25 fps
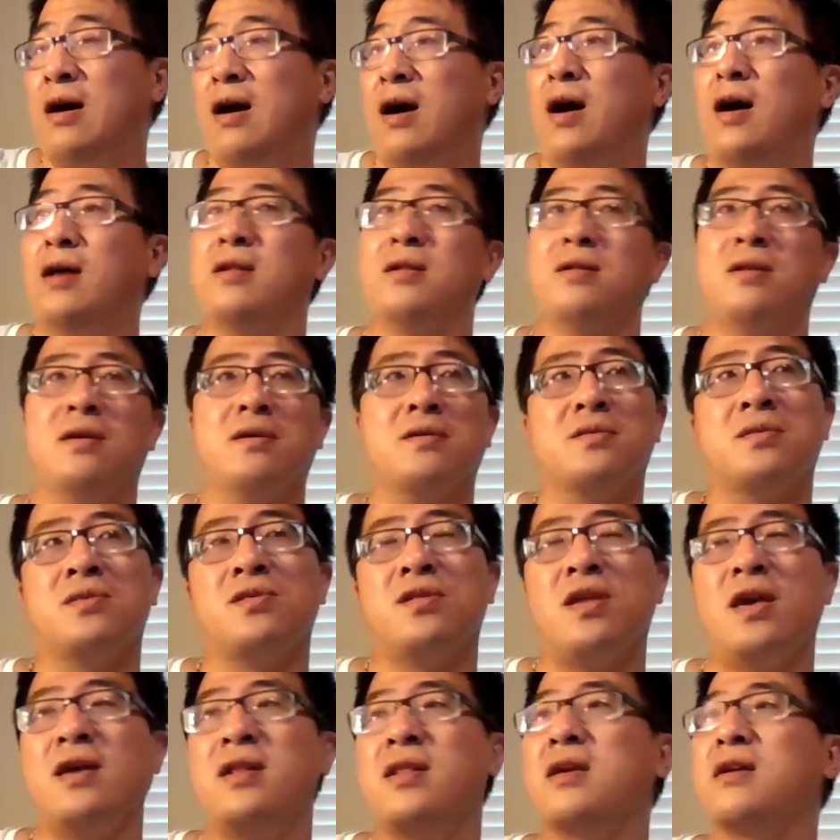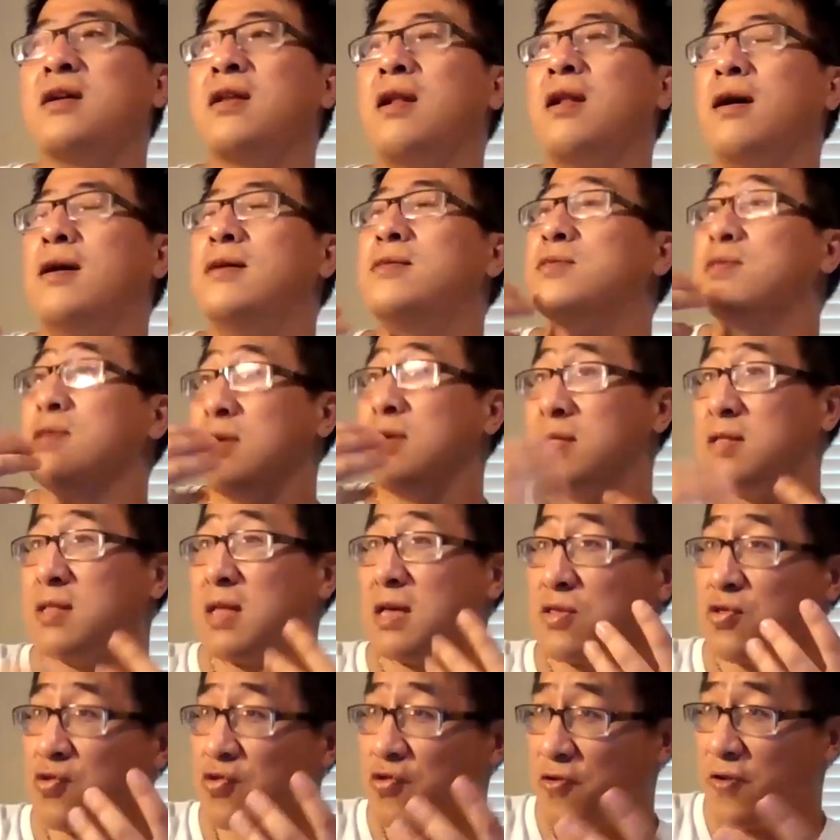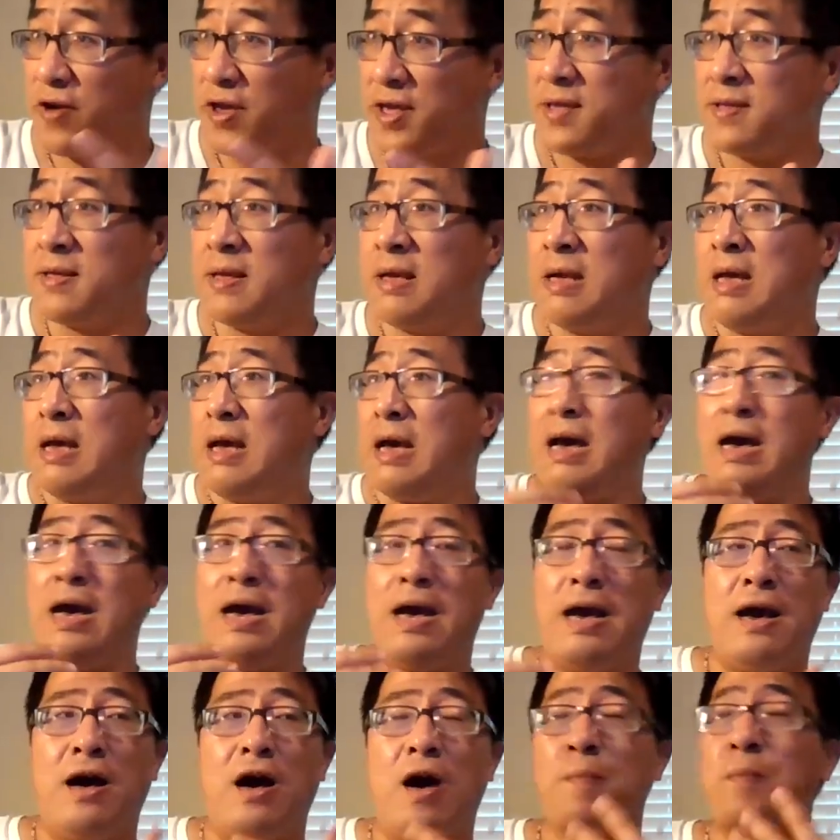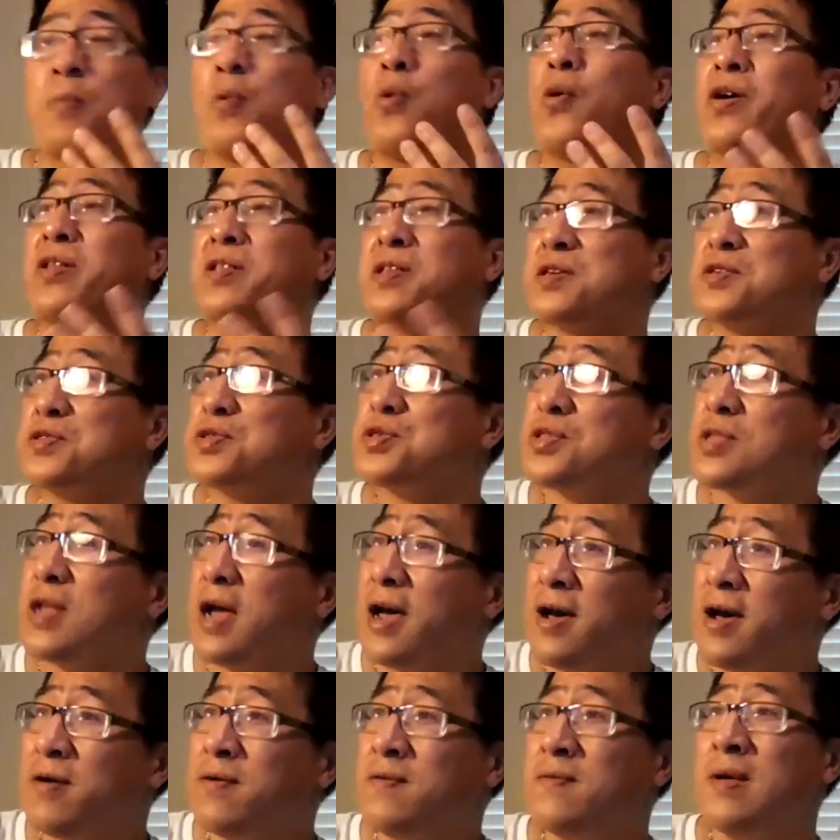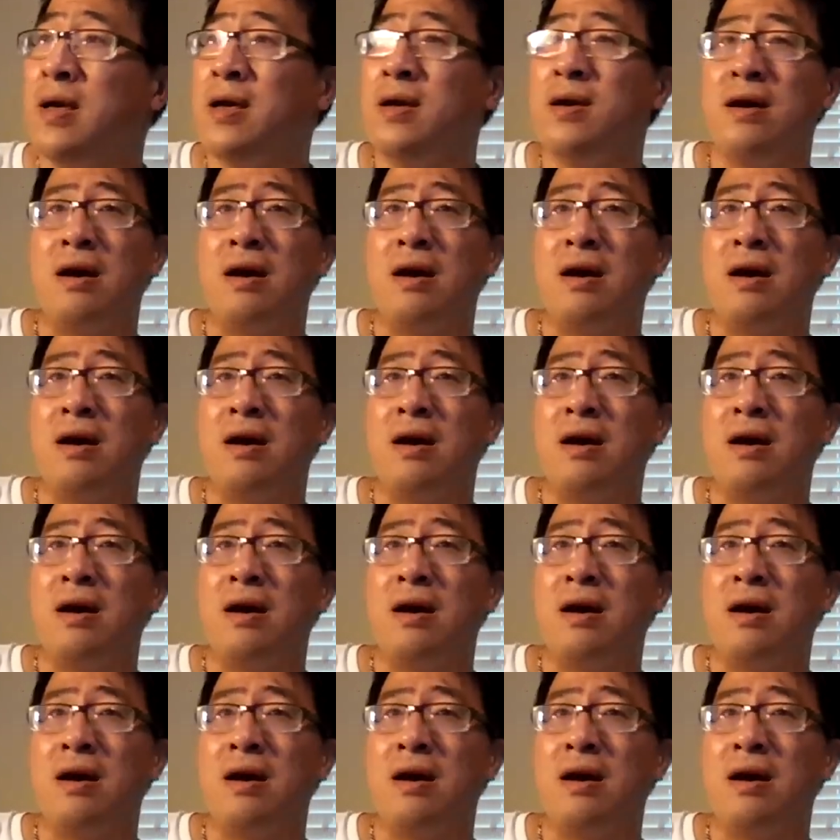understanding client's industry, operating style,